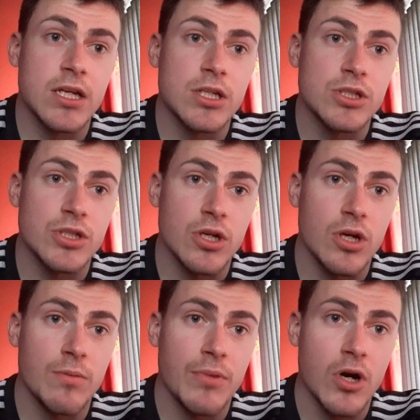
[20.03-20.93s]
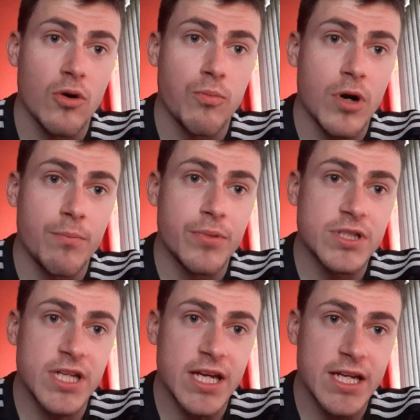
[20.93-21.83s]
So Paul
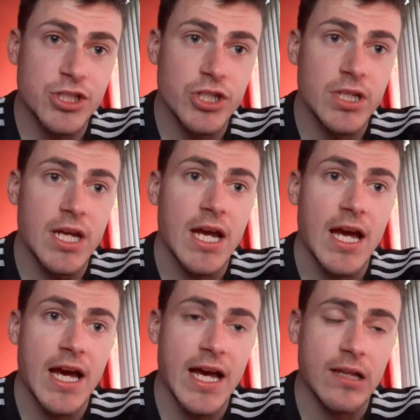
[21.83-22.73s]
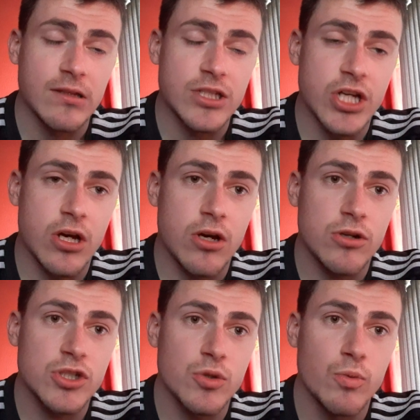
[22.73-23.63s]
Pogba's agent held
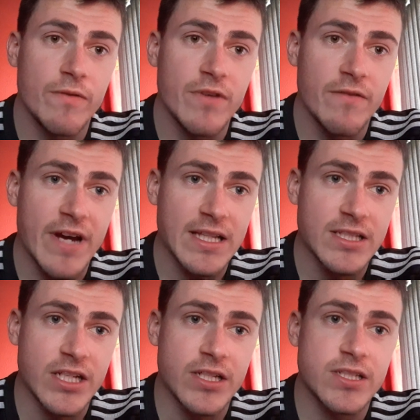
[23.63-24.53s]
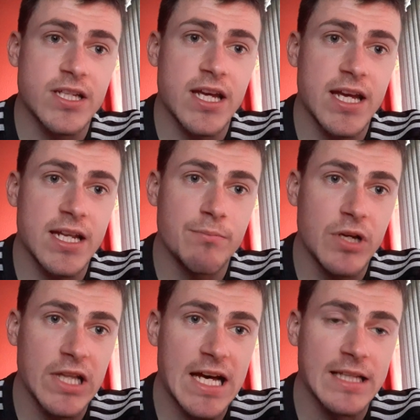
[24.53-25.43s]
talks with Juventus in
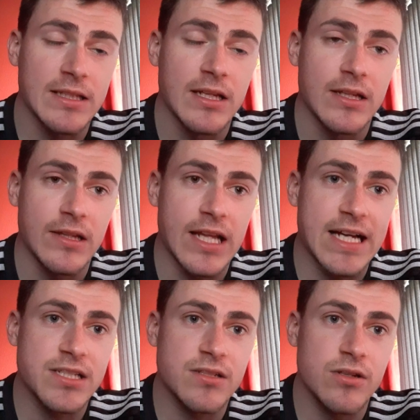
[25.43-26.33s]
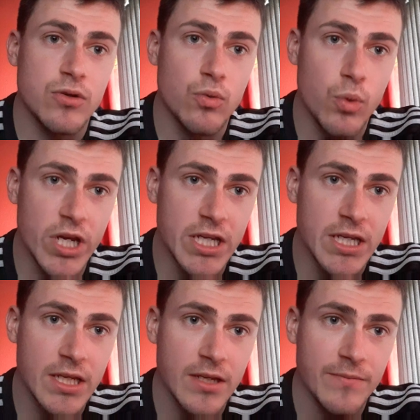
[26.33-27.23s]
Milan last
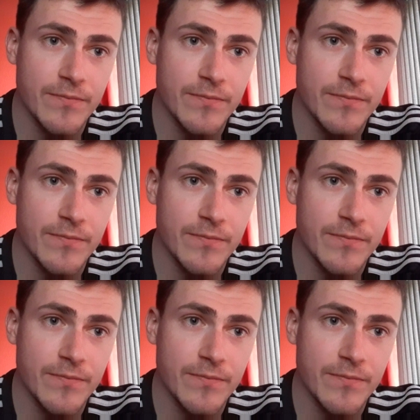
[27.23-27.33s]
week.